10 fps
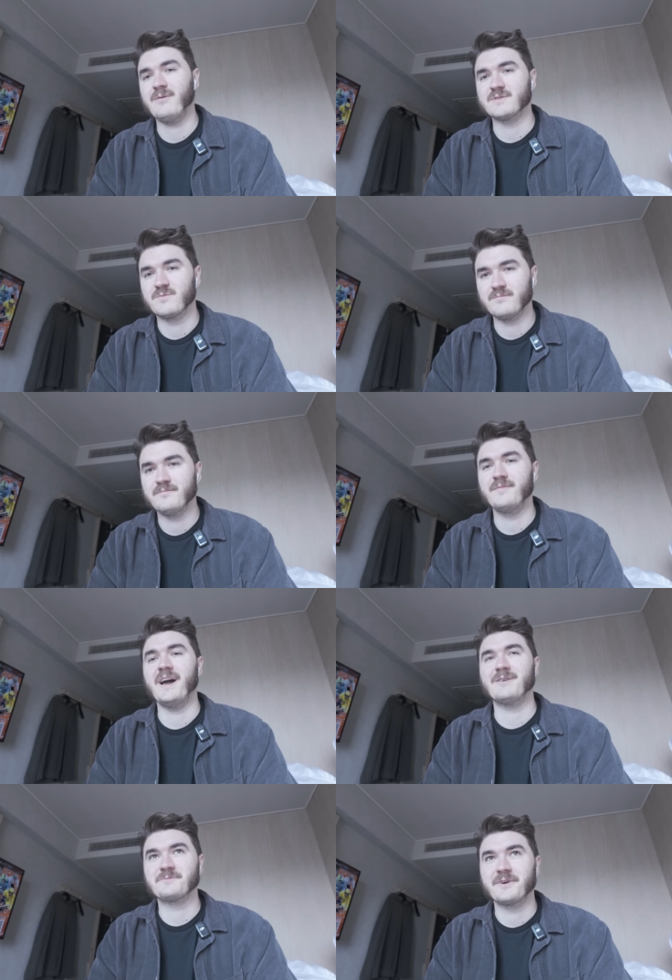that was
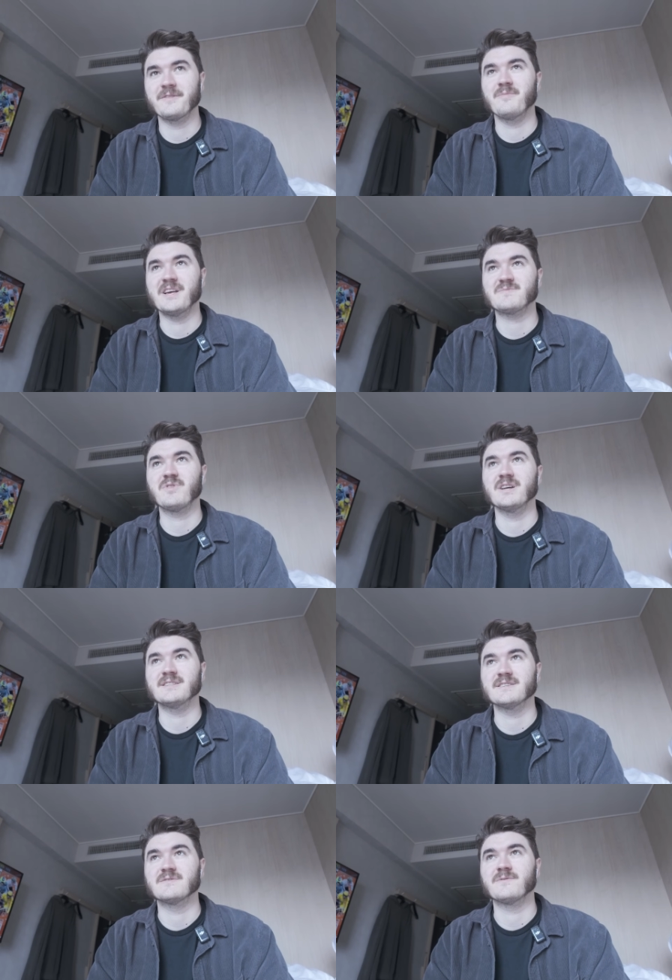that was one of the best
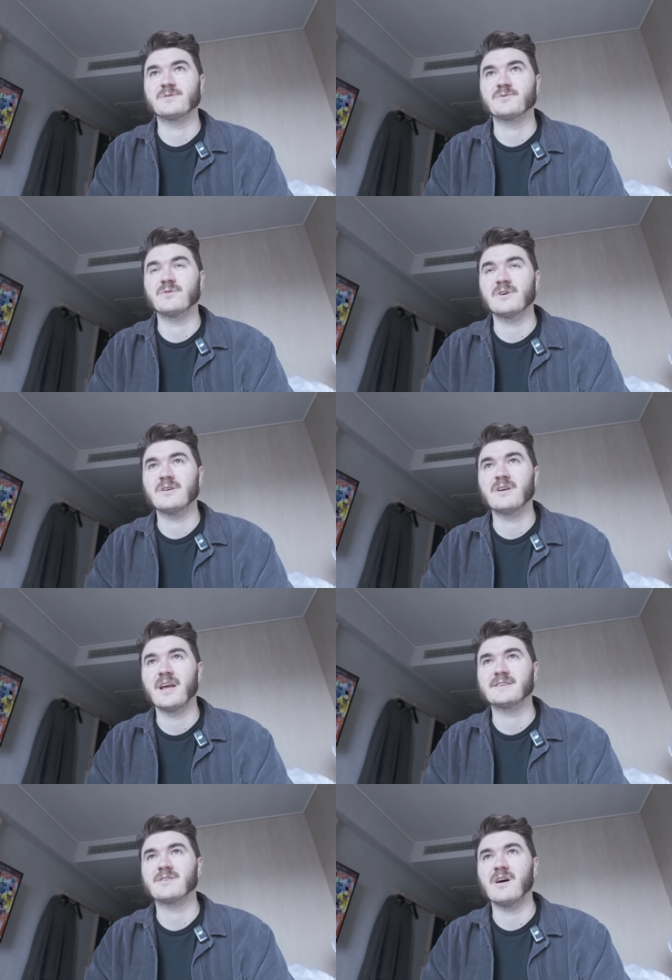places for sure.
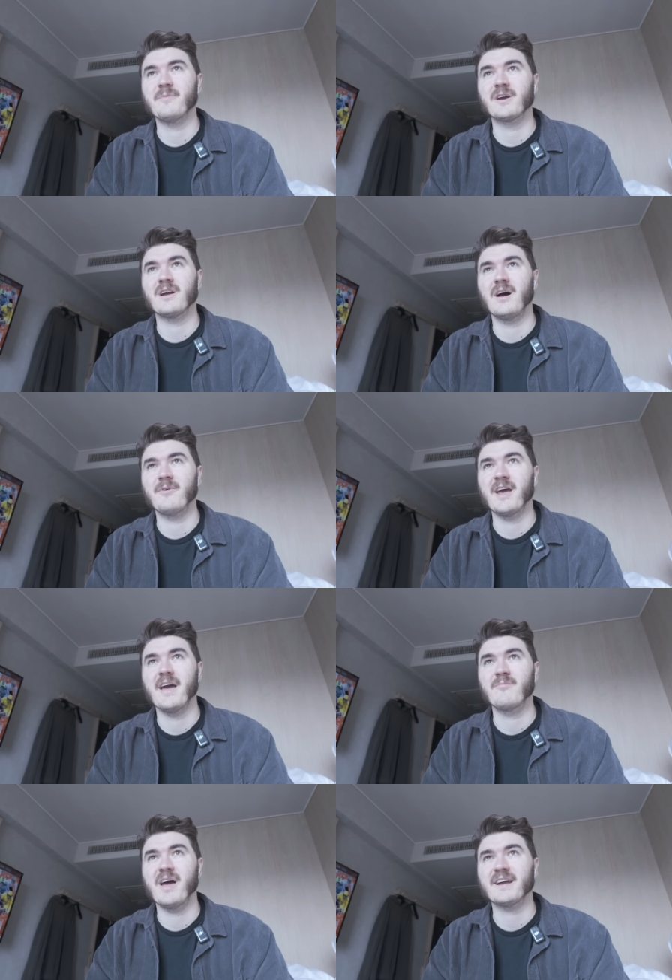And so I'm gonna I'm gonna
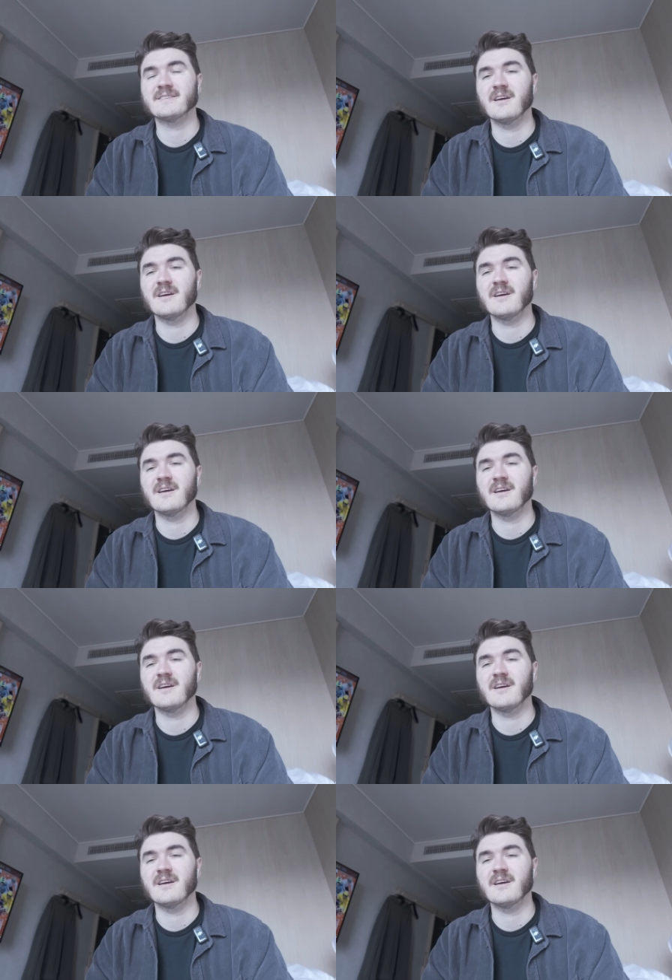head back